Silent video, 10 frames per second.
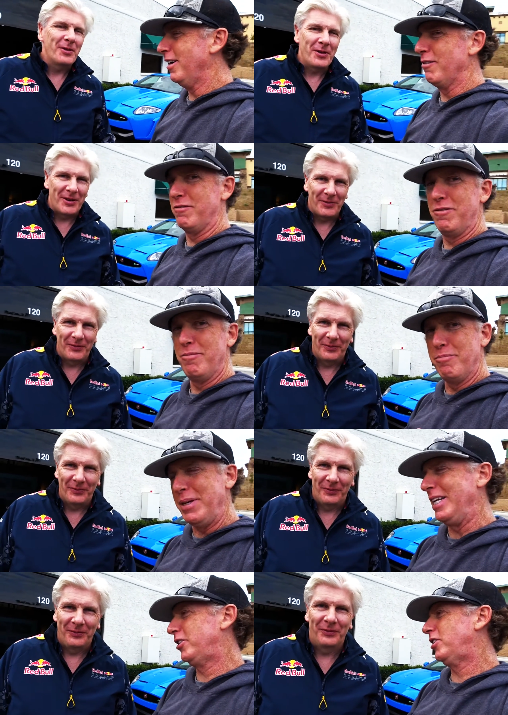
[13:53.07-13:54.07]
Speaker 1: of
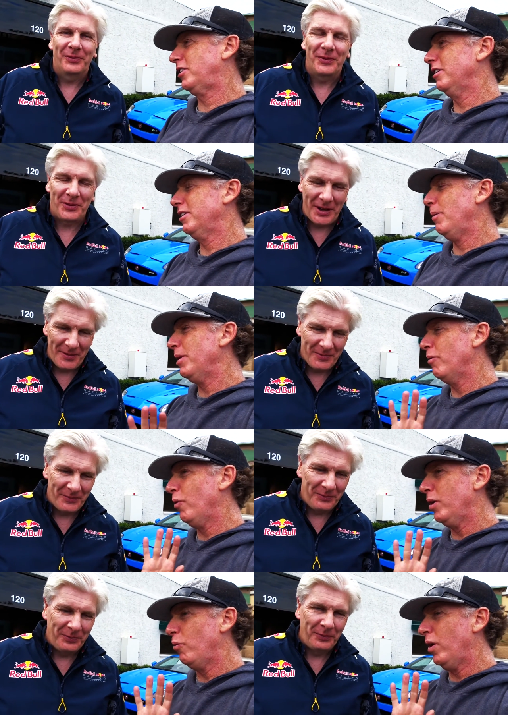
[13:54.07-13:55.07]
beasts. Tell me,
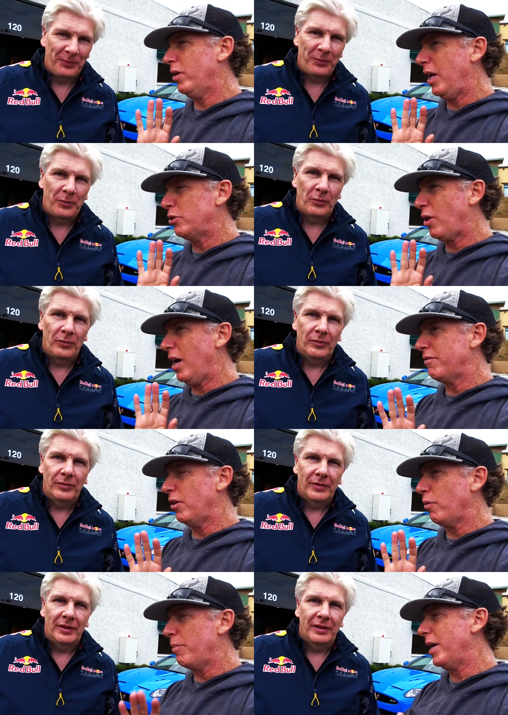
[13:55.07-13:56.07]
what did I drive on
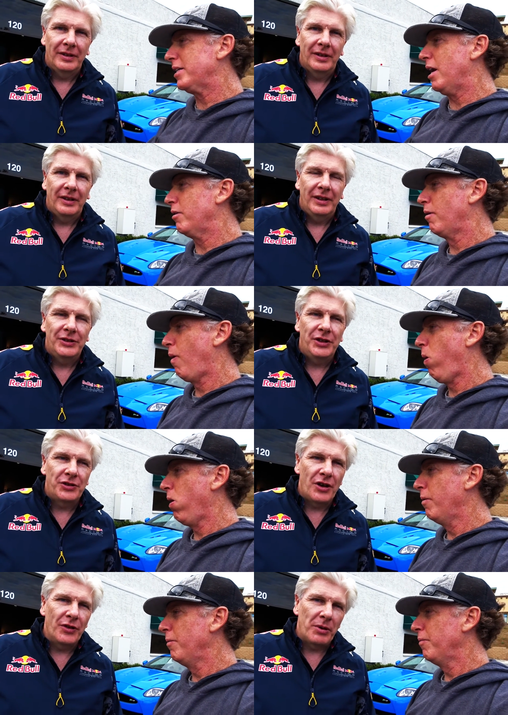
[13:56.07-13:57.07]
the way back down? So you
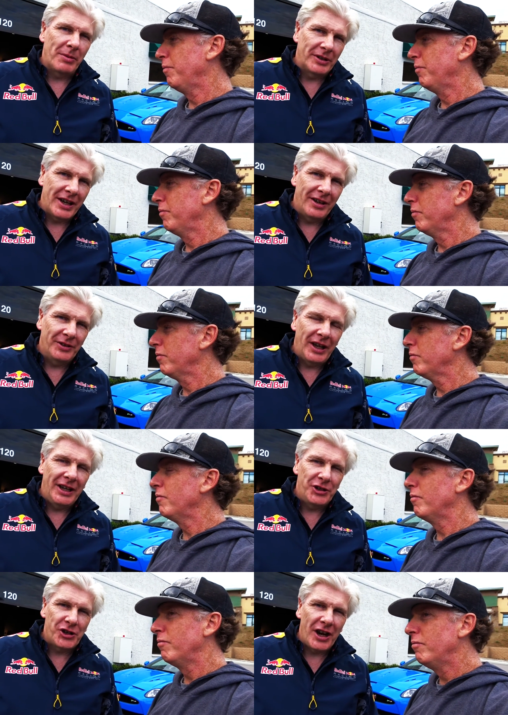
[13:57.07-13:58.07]
Speaker 2: drove on the way back down a
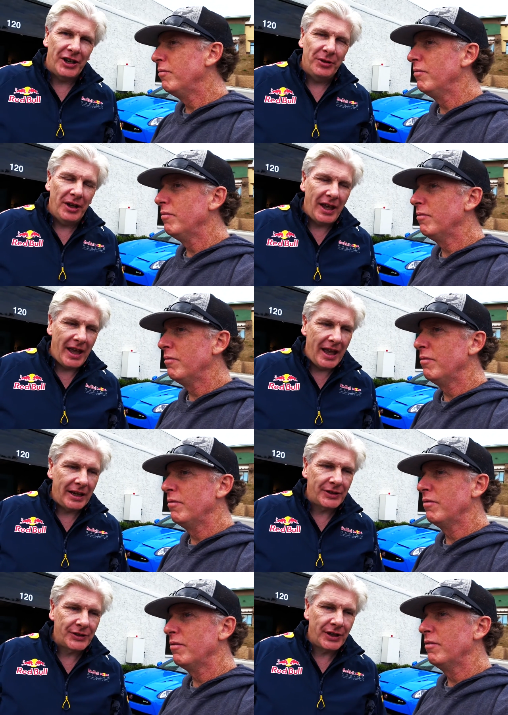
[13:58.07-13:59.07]
Jaguar
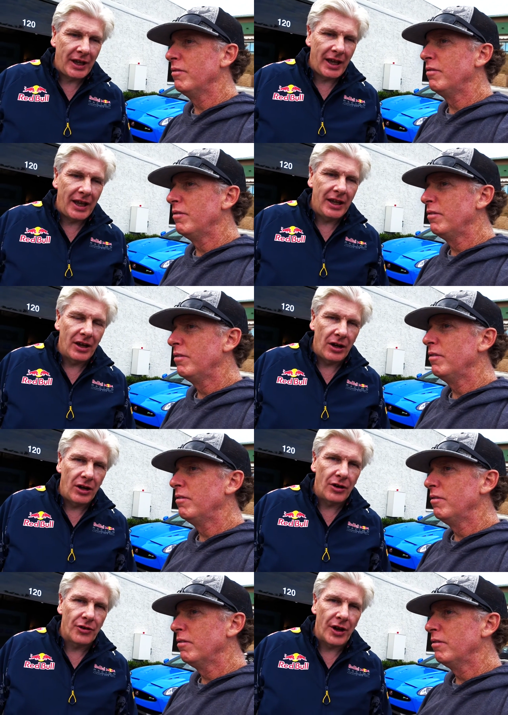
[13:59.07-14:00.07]

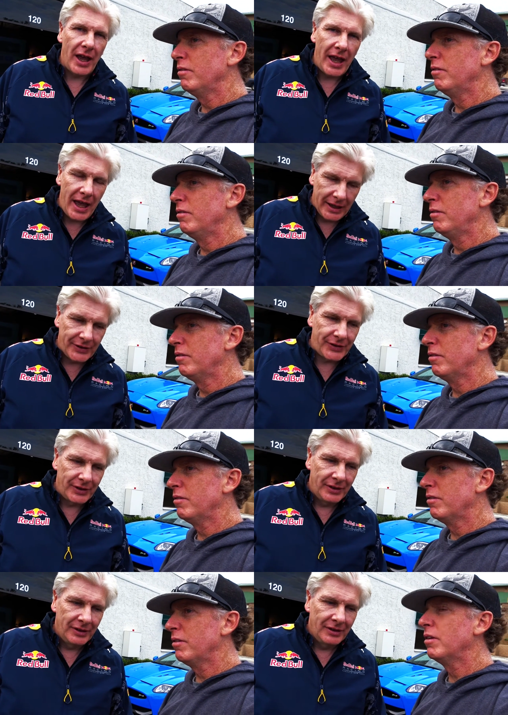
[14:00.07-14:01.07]
XKRS.
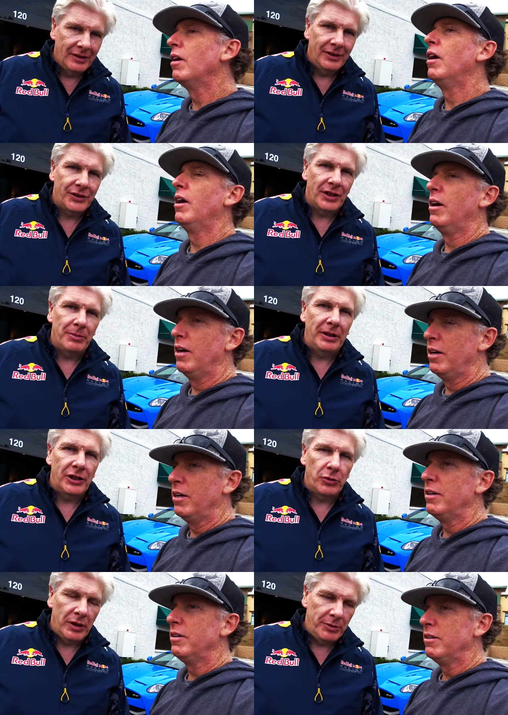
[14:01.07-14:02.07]
So they made it
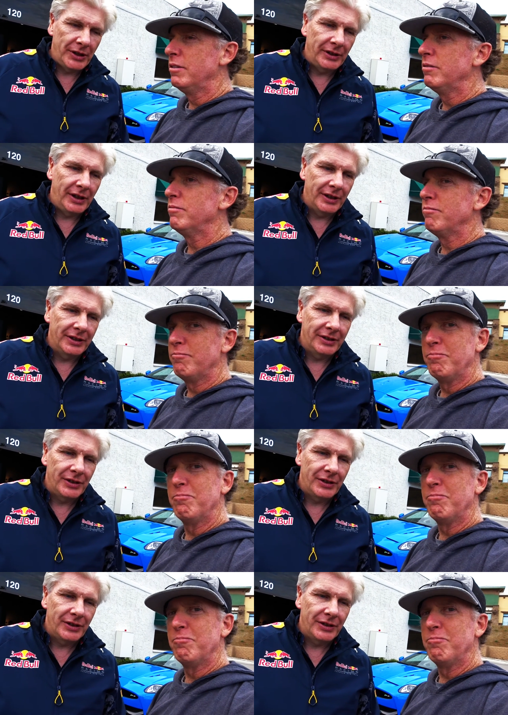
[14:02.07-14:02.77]
20% lighter,